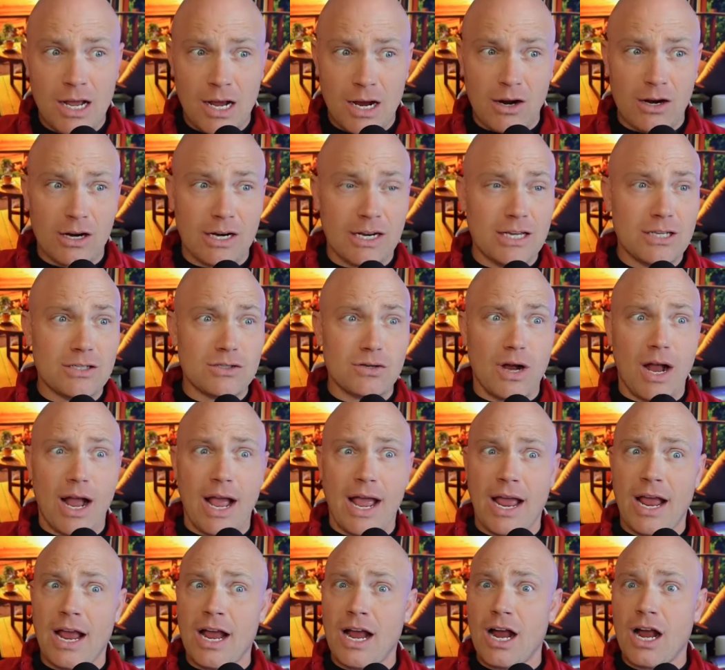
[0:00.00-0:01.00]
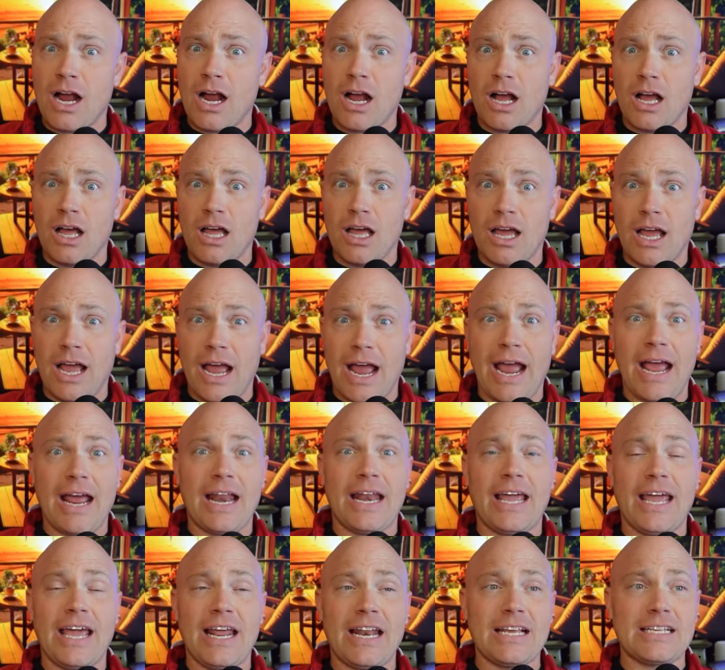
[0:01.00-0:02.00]
Here it is right here.
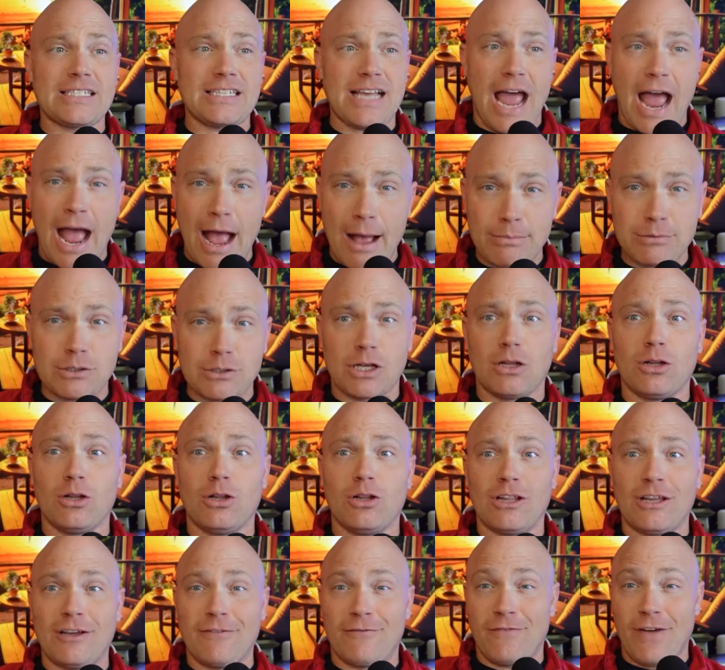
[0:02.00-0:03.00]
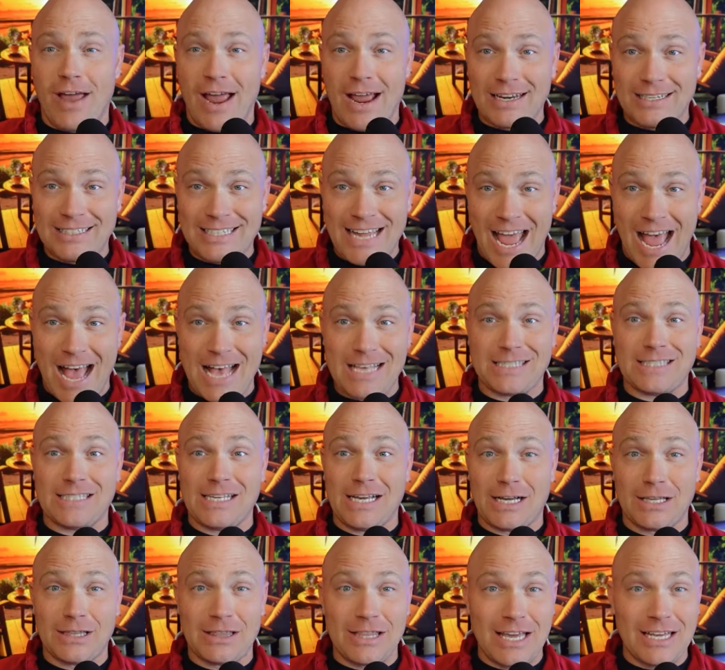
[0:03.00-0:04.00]
And it is absolutely
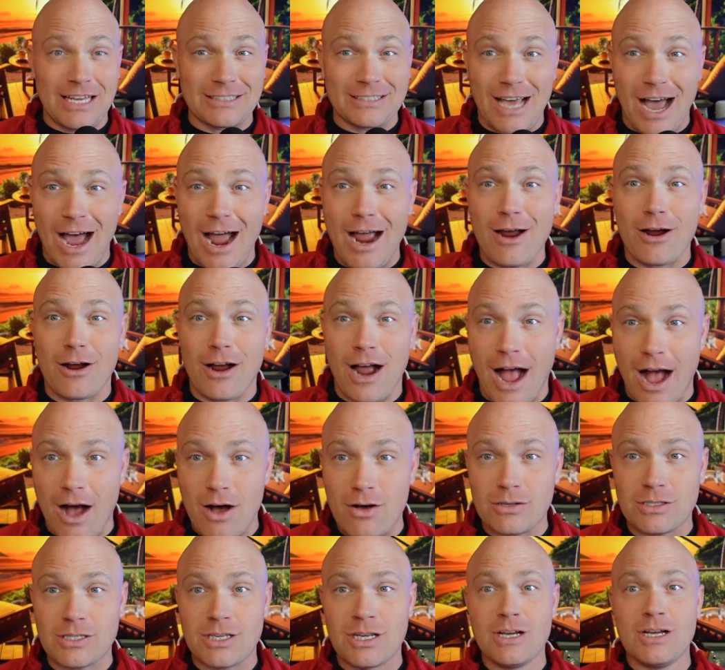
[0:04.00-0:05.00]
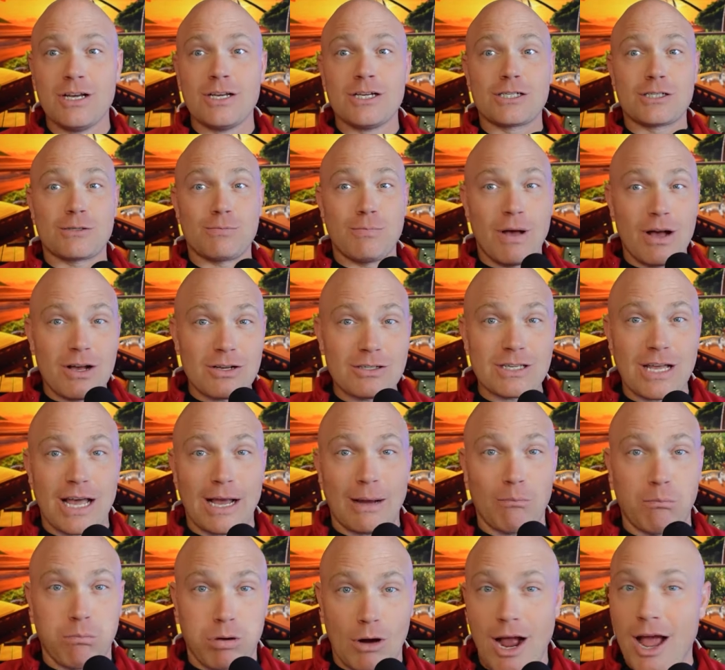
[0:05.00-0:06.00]
fantastic. The entire house smells
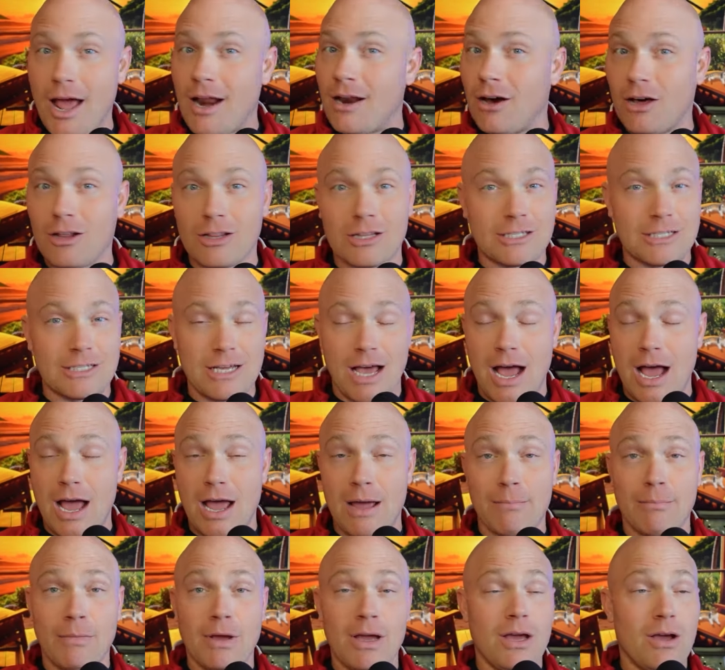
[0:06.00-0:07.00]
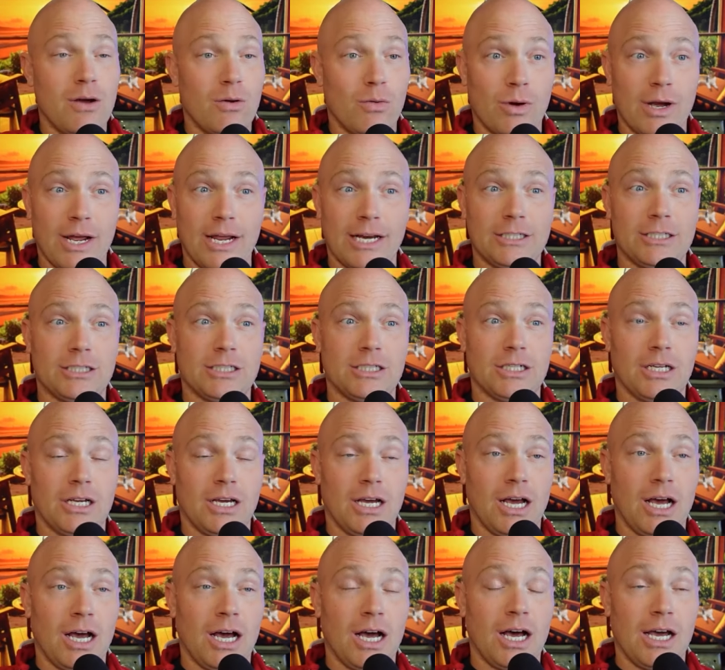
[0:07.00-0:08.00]
like bread all the time, which
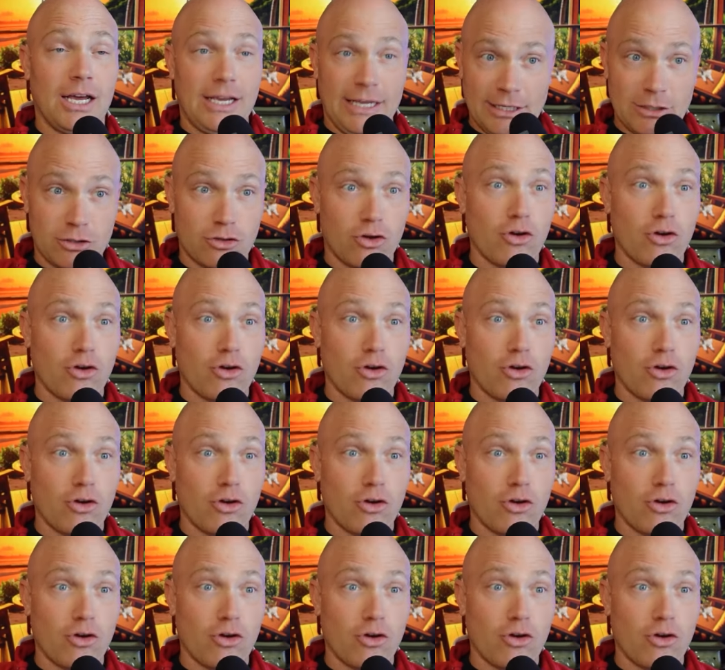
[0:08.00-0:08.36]
uh, is